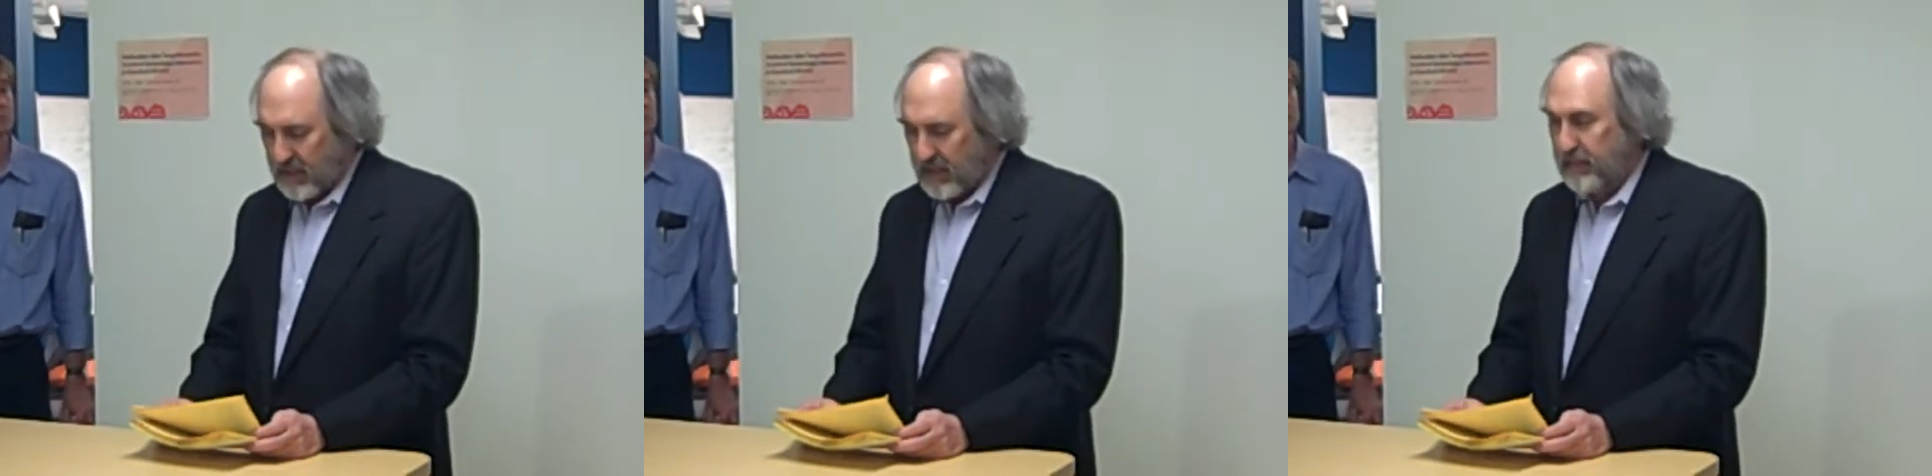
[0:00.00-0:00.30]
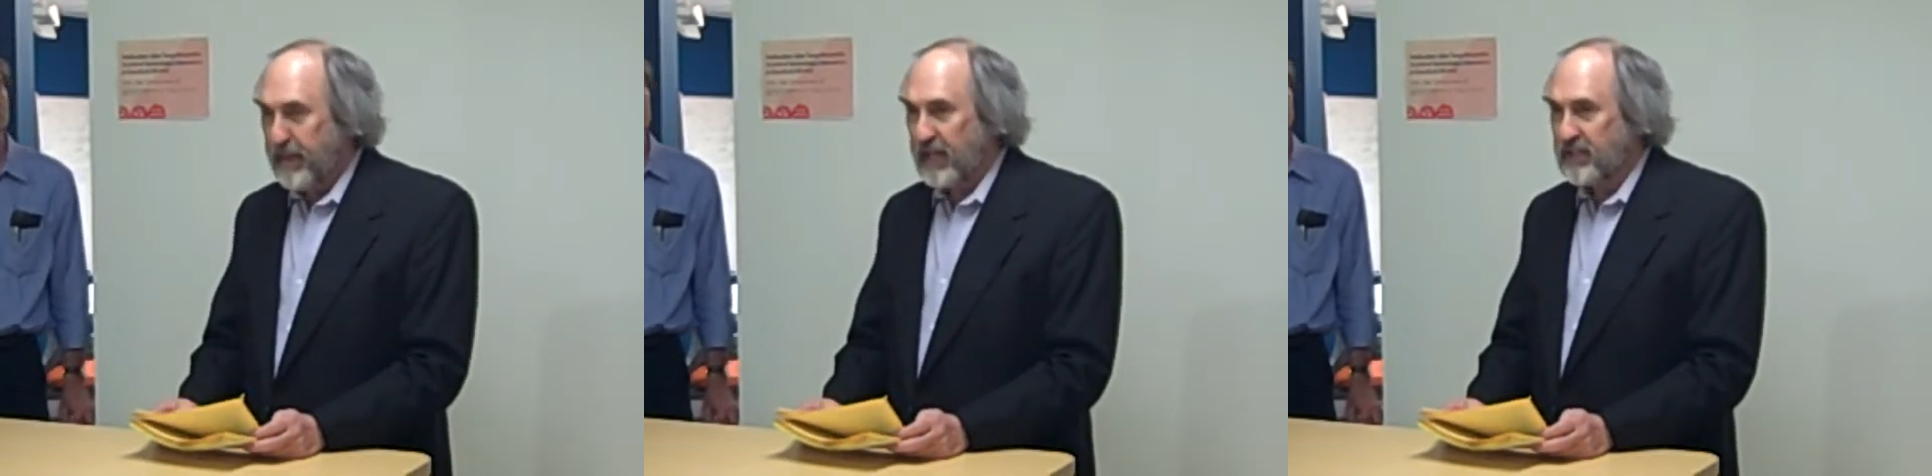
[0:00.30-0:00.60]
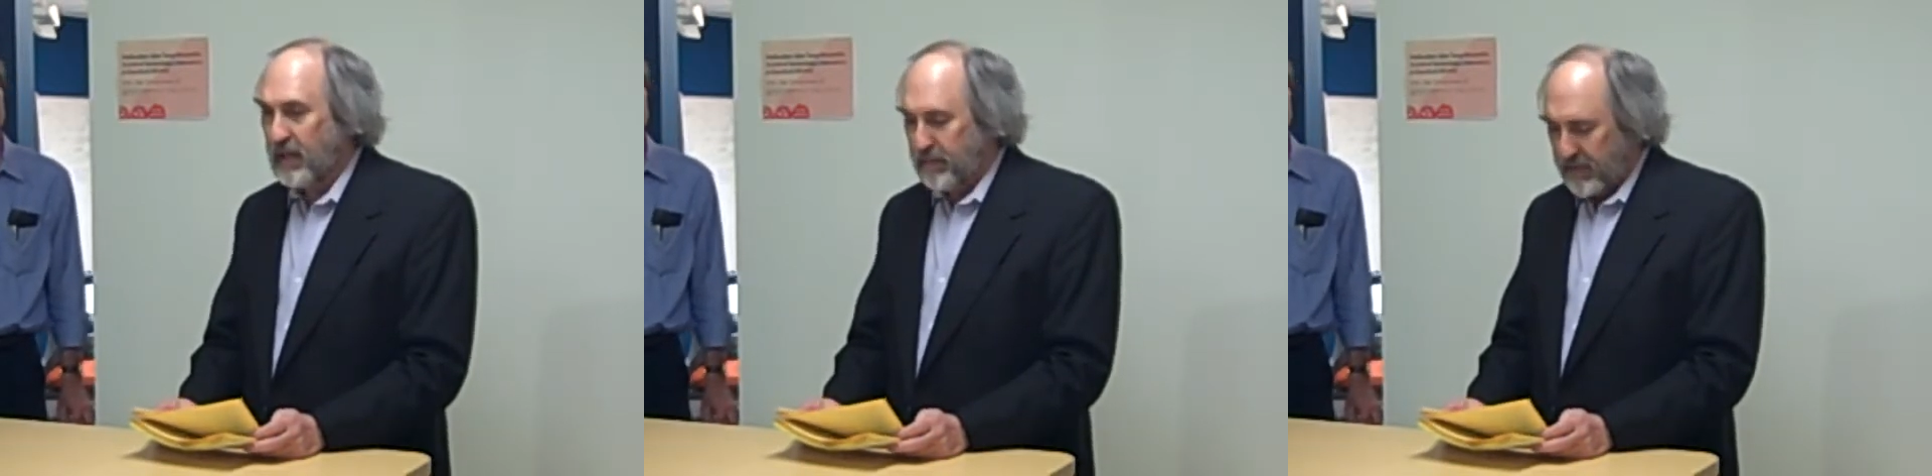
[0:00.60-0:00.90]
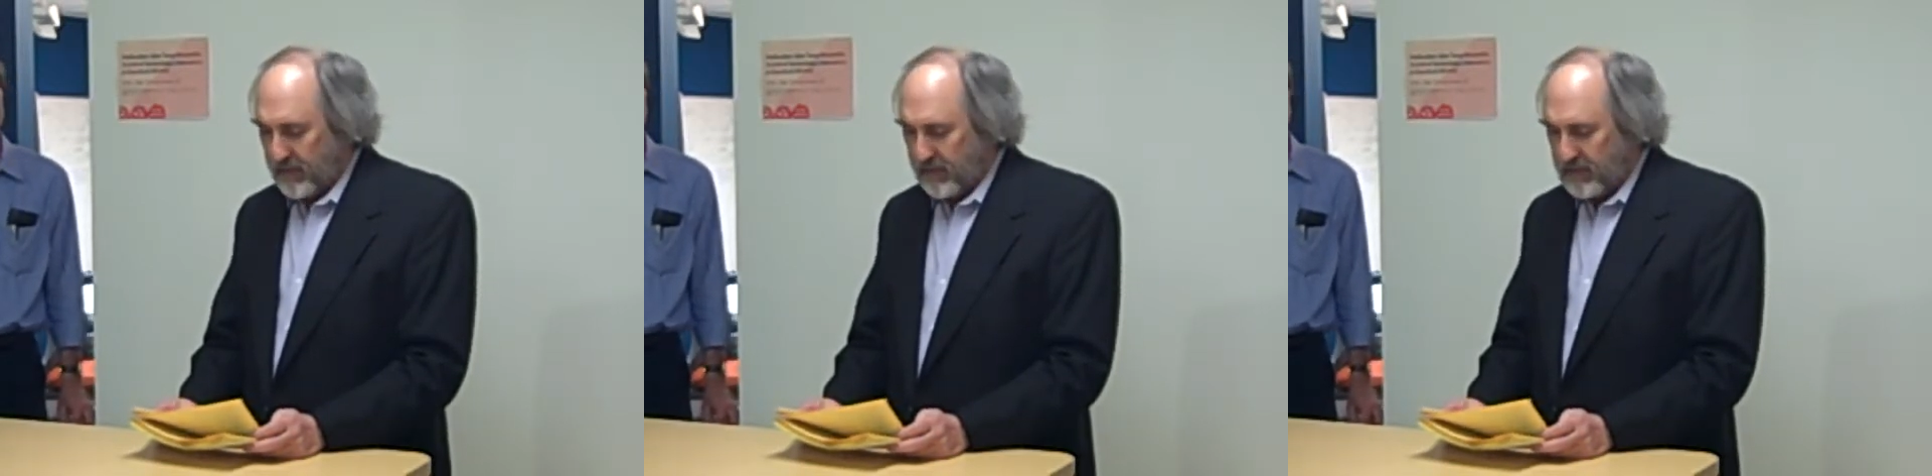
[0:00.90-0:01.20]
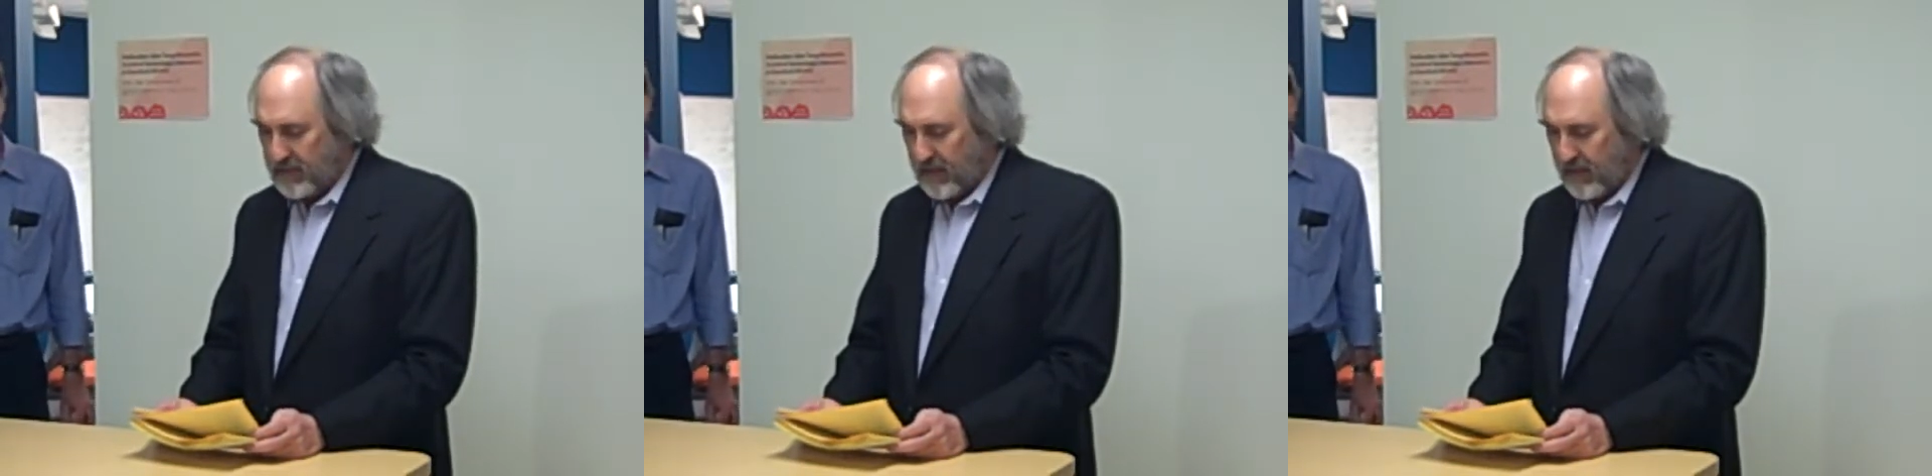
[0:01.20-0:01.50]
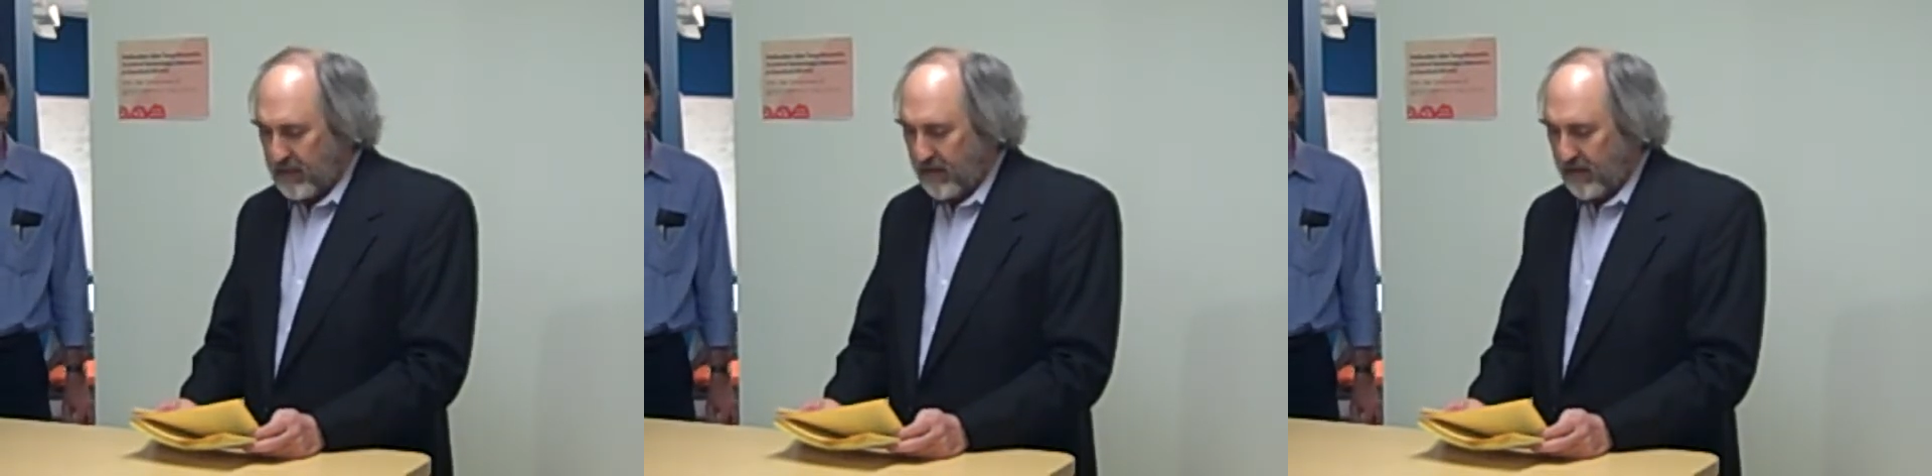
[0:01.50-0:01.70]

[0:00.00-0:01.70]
in the past couple of years, I,